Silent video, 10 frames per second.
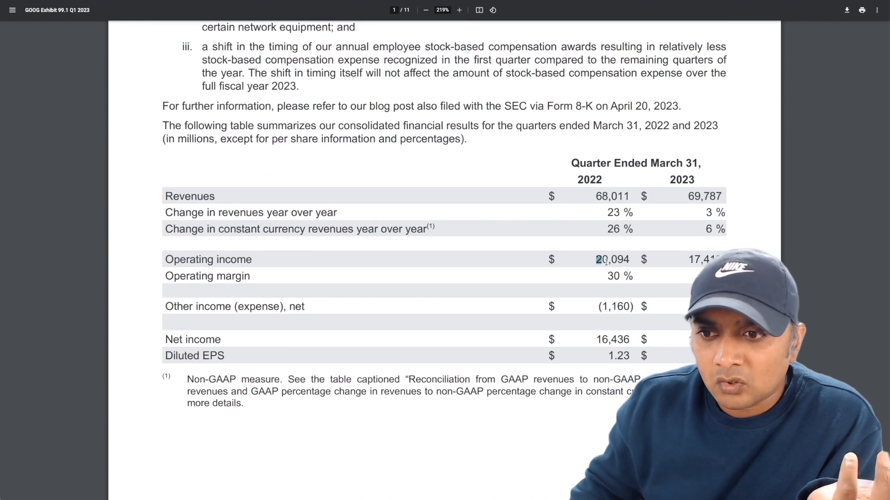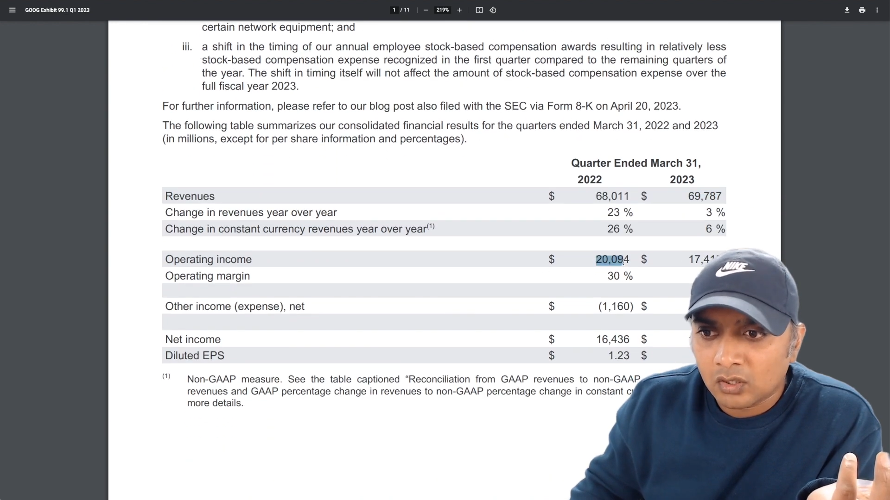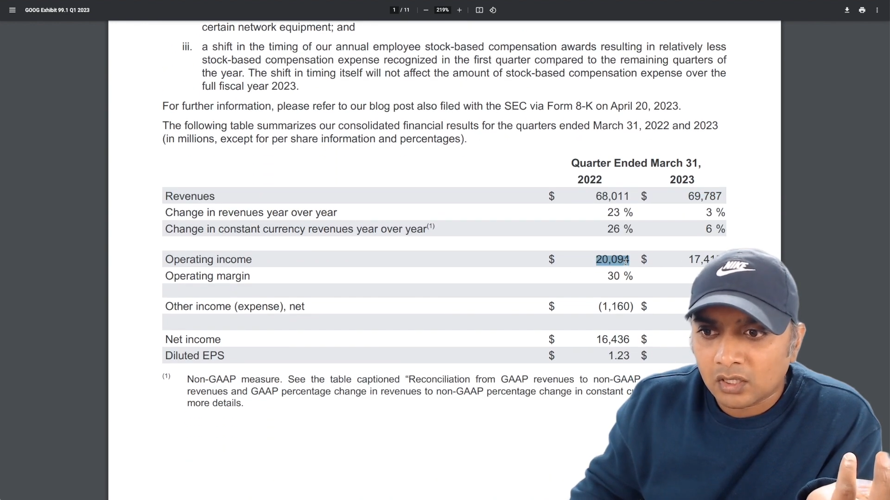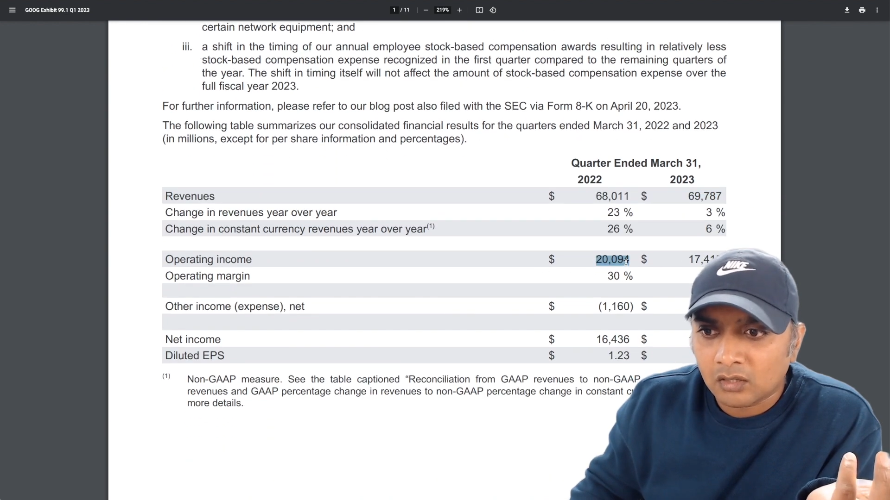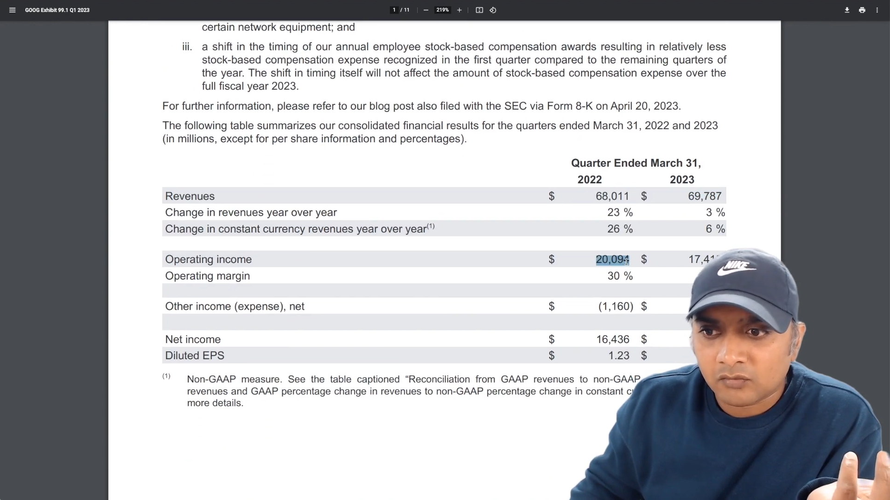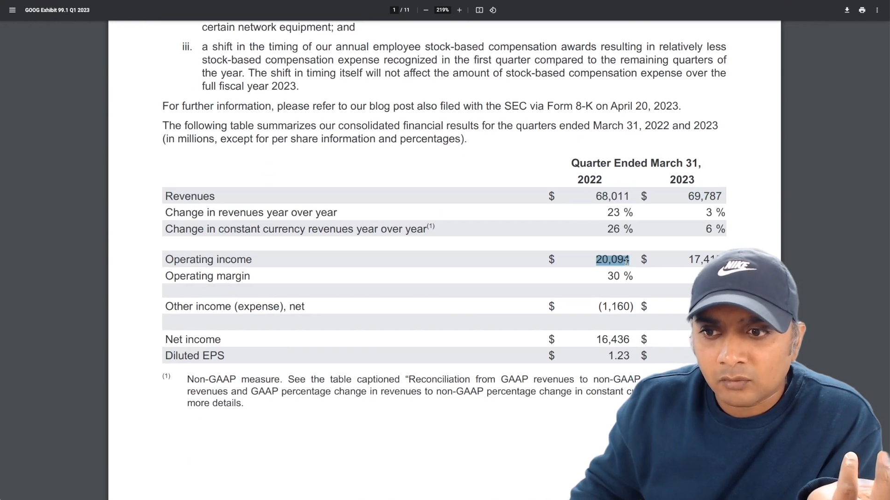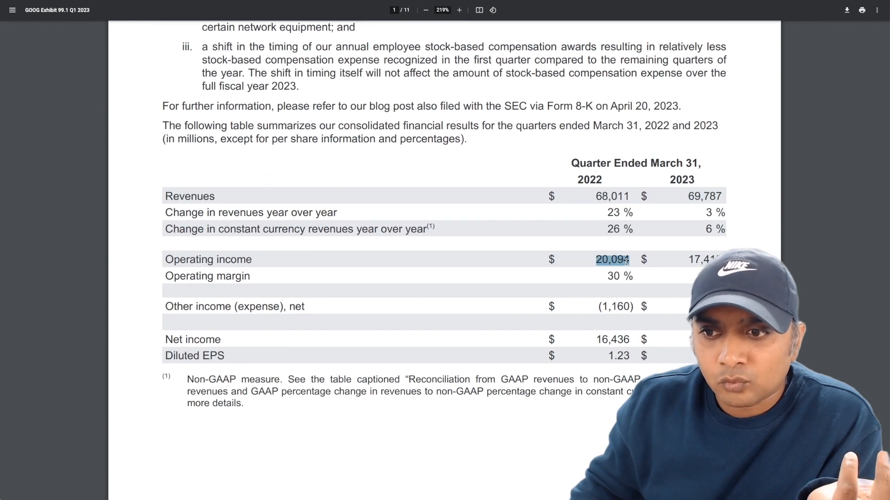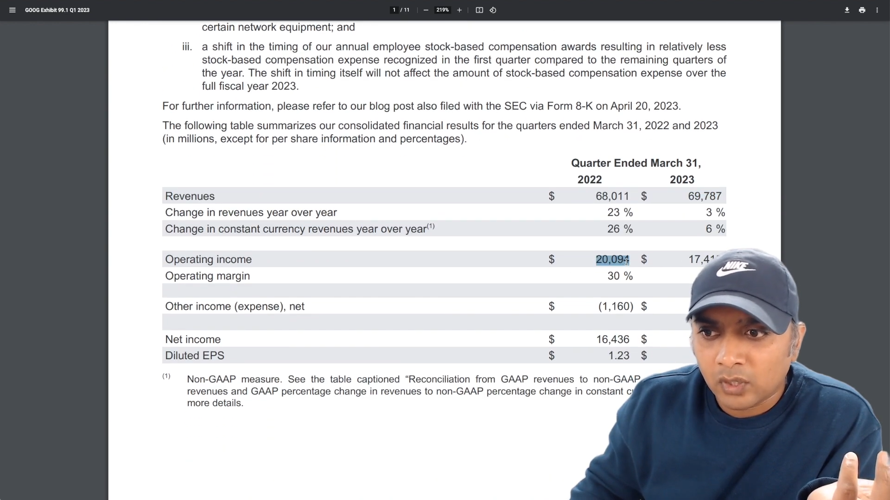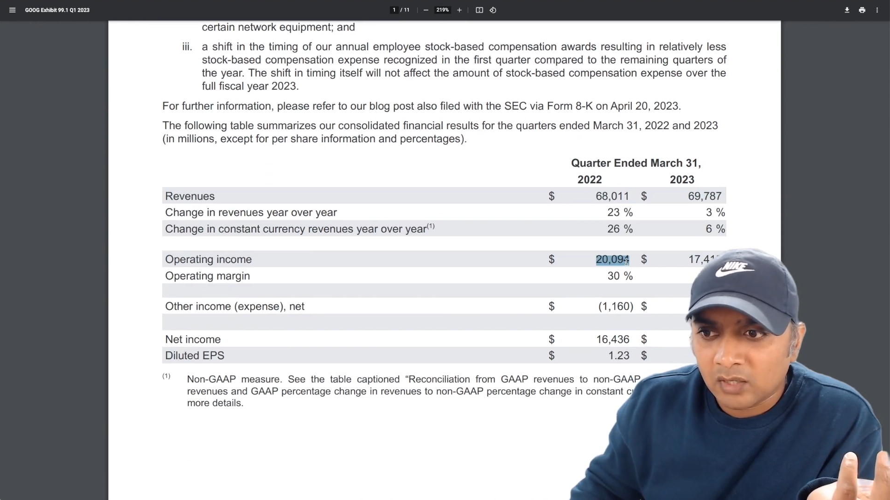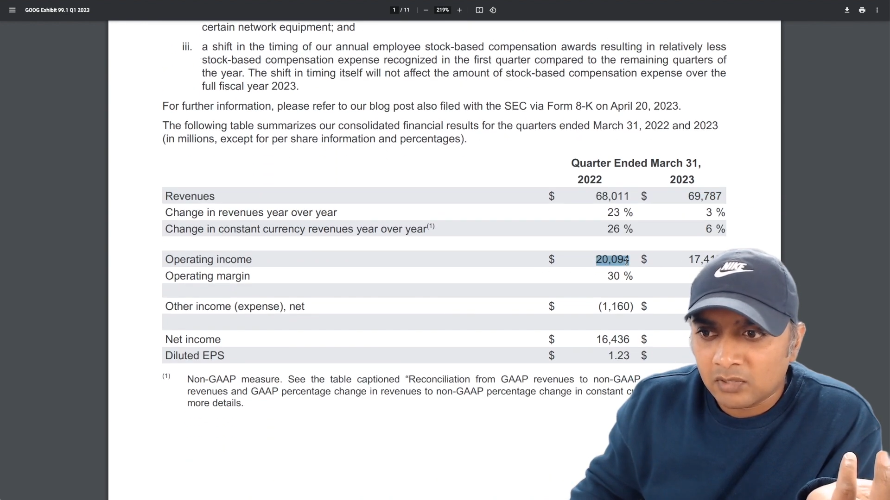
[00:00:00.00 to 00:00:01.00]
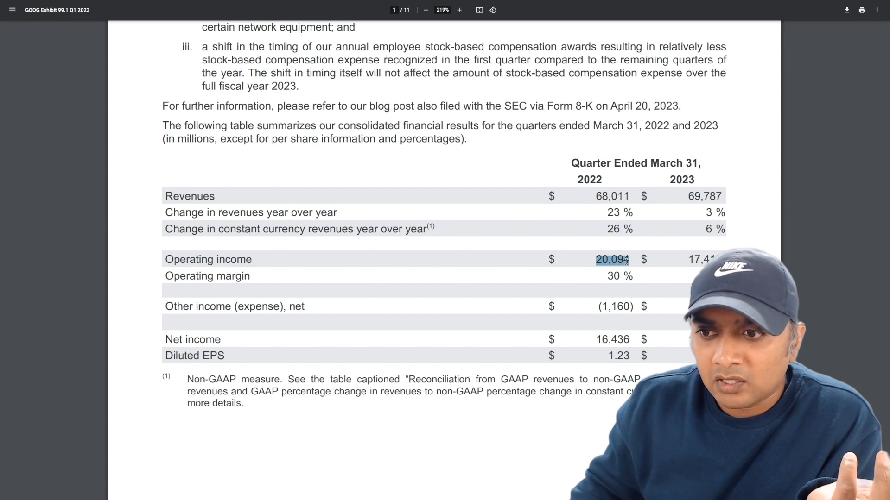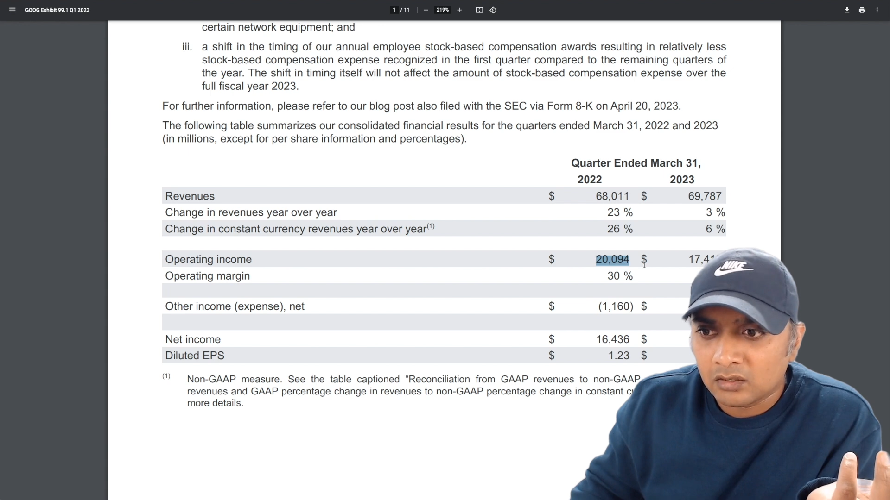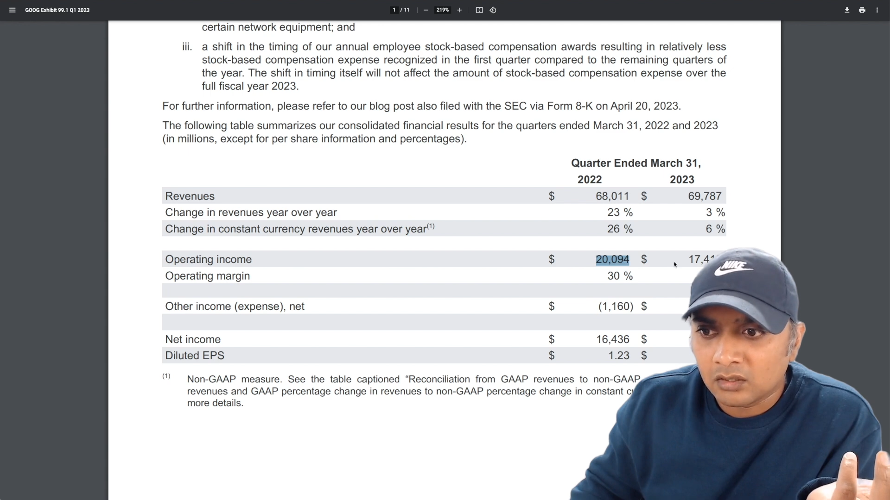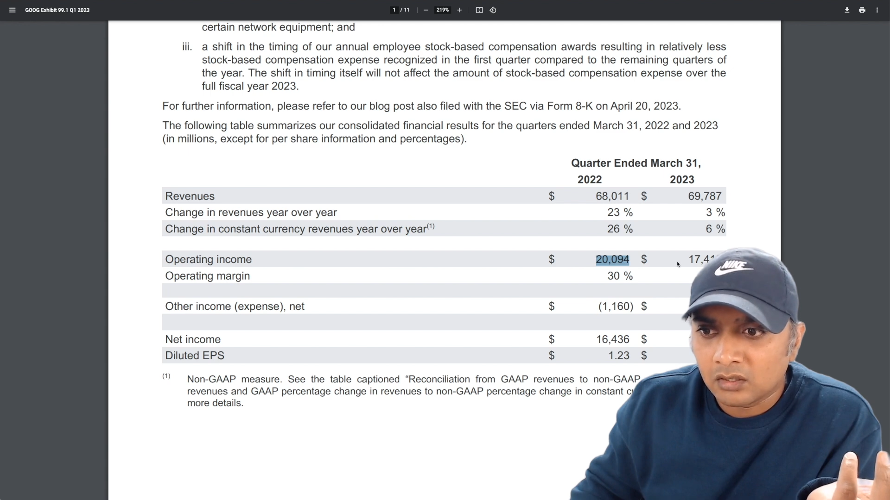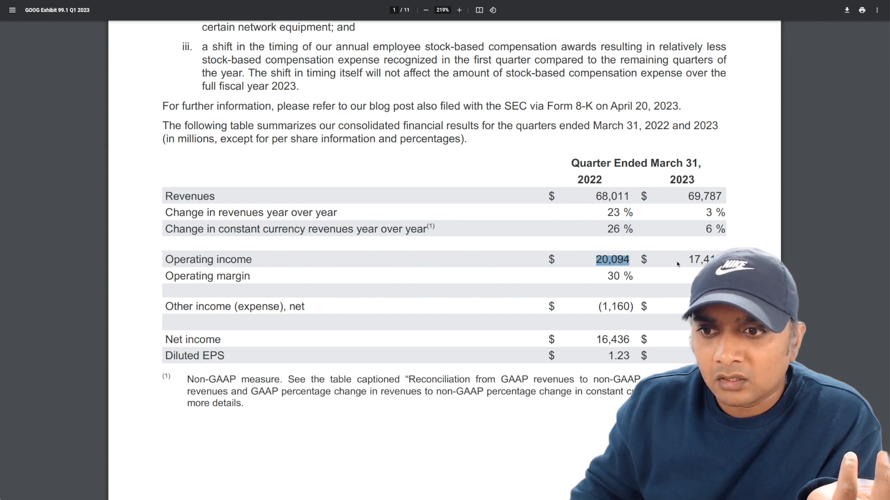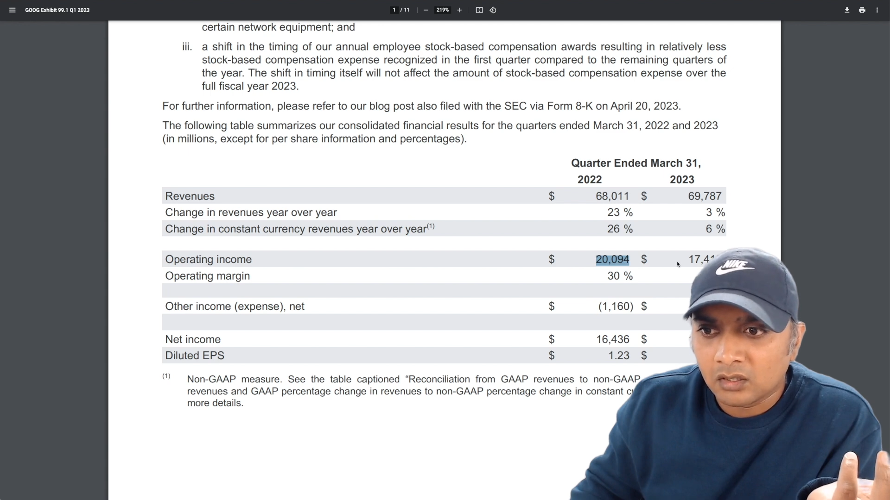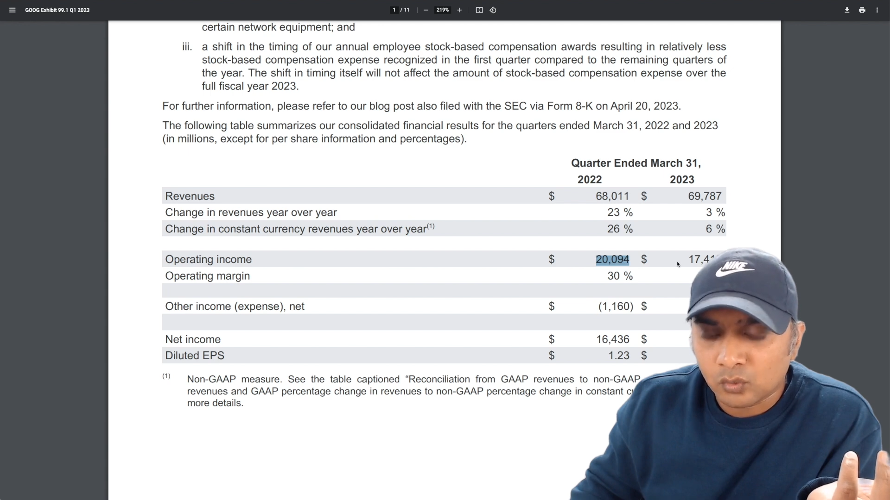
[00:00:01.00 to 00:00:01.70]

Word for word: gone down from 20 million uh,